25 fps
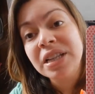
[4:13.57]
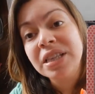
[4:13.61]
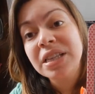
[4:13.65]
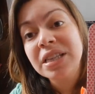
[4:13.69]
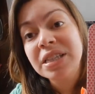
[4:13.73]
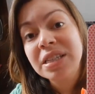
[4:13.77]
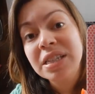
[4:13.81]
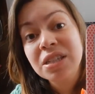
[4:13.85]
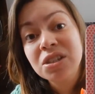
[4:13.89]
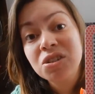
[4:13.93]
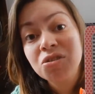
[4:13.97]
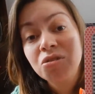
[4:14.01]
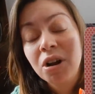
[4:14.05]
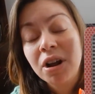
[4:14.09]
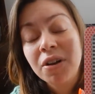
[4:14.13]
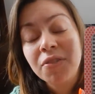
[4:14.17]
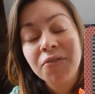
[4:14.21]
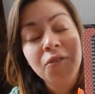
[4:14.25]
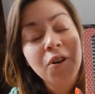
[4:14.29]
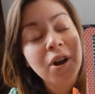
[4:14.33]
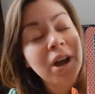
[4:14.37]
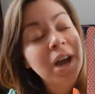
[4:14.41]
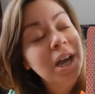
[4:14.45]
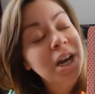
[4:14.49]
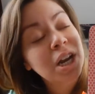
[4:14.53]
This is great
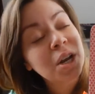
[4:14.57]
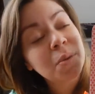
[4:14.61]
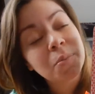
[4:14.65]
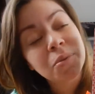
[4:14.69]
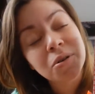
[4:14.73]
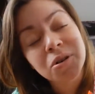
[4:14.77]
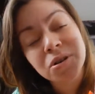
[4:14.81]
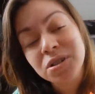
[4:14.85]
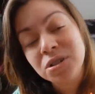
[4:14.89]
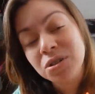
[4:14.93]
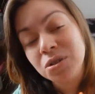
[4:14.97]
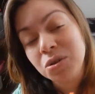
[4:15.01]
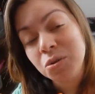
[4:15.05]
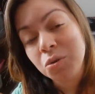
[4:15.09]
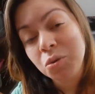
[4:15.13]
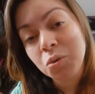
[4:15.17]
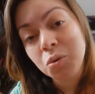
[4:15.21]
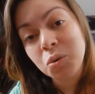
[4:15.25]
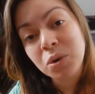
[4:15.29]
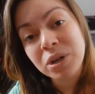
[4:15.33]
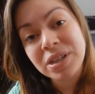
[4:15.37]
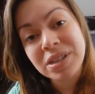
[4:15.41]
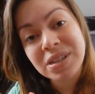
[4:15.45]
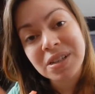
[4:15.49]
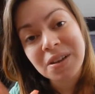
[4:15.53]
for any person
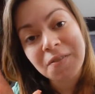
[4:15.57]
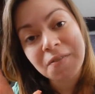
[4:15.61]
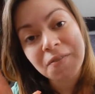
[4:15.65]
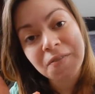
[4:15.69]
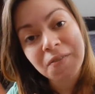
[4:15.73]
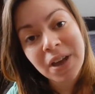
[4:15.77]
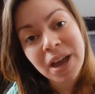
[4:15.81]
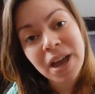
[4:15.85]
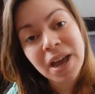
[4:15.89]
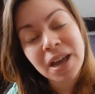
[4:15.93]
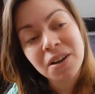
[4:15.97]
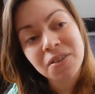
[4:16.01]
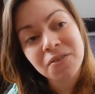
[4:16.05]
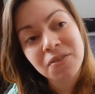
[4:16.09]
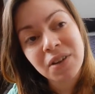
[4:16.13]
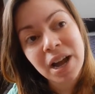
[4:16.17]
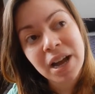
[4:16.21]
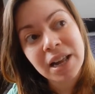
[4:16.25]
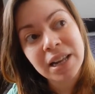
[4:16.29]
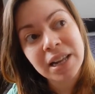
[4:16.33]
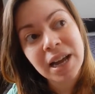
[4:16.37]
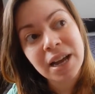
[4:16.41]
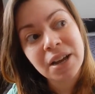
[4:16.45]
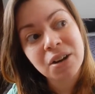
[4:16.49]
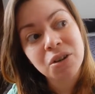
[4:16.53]
who is a fan of
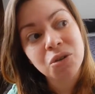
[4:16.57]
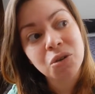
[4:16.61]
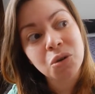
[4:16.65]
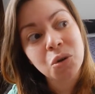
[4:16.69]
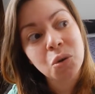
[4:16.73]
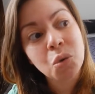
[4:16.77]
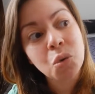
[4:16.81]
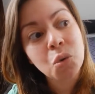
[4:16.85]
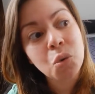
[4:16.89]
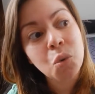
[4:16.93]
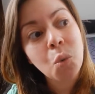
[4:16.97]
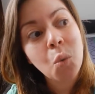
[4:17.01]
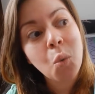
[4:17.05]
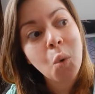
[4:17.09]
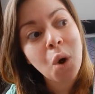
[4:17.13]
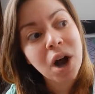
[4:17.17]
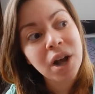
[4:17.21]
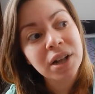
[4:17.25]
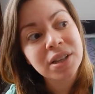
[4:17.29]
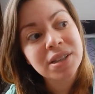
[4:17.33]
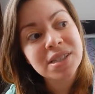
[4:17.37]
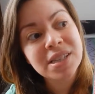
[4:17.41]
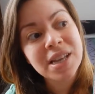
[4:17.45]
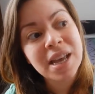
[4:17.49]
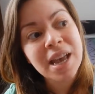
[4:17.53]
eyeliner, who
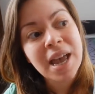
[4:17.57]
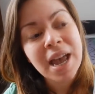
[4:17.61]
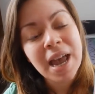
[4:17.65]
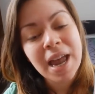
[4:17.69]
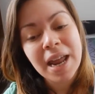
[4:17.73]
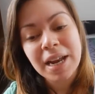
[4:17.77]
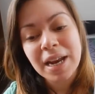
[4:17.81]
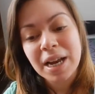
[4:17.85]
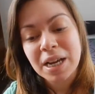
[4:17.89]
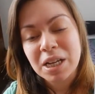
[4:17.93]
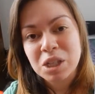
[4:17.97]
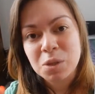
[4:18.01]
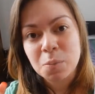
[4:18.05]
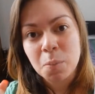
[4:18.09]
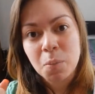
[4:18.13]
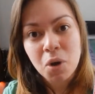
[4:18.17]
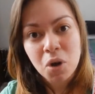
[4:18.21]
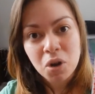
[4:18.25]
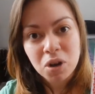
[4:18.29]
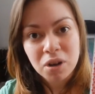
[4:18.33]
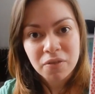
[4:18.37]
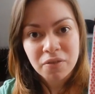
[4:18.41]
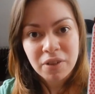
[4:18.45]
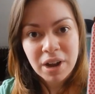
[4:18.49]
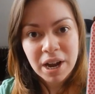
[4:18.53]
wants a nice
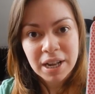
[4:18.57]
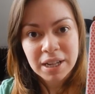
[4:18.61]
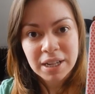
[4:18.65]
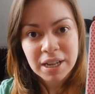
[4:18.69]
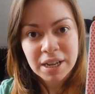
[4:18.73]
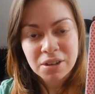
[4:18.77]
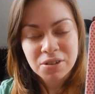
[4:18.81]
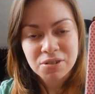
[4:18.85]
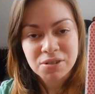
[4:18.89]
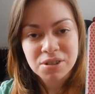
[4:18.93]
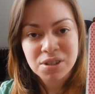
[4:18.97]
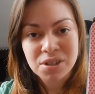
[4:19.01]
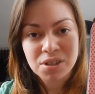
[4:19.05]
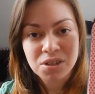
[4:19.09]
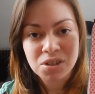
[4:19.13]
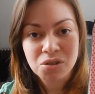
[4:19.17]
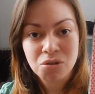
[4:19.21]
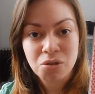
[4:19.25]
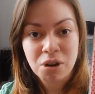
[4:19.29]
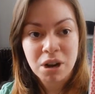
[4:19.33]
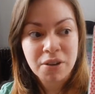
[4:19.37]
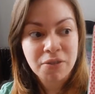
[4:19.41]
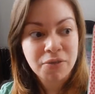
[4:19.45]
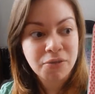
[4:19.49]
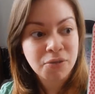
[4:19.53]
bulk of eyeliner. This is
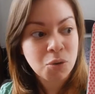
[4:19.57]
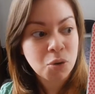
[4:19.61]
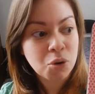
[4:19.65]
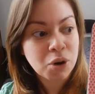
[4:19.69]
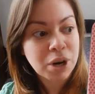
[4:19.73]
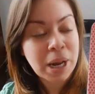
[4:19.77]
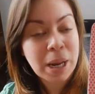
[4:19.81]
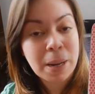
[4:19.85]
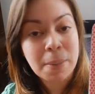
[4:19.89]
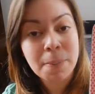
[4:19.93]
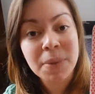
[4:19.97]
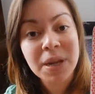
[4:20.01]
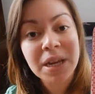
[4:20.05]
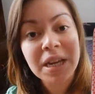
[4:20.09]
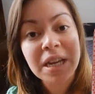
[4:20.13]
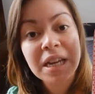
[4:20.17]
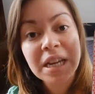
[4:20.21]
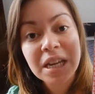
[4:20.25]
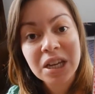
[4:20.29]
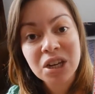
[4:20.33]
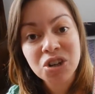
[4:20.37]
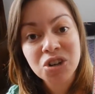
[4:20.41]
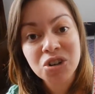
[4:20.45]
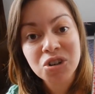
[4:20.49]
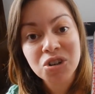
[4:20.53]
great for a
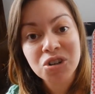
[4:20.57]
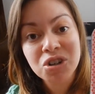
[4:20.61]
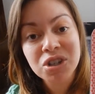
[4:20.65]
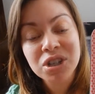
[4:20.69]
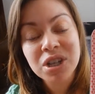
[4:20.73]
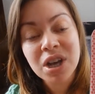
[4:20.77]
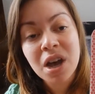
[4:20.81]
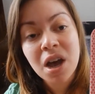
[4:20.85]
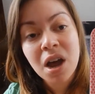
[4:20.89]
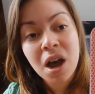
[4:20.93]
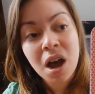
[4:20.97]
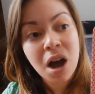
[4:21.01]
beginner's.